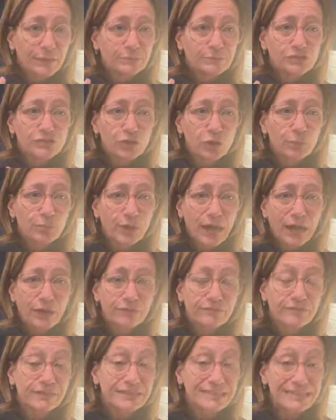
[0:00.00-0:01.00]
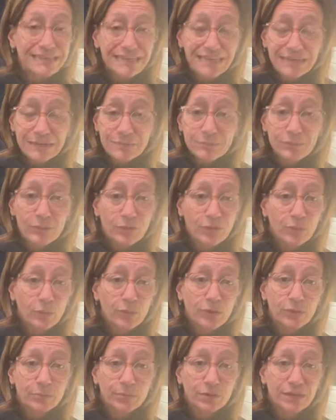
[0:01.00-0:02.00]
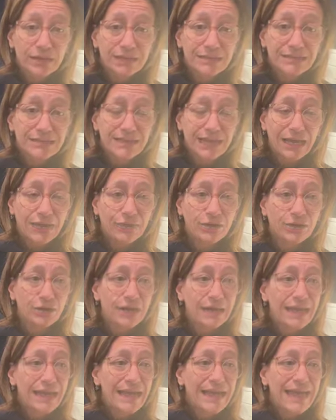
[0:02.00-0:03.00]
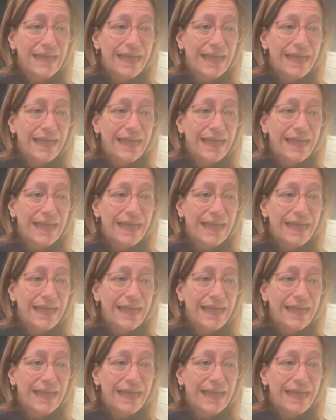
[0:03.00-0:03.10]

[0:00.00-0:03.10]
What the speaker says: am so proud of the team that we're putting together,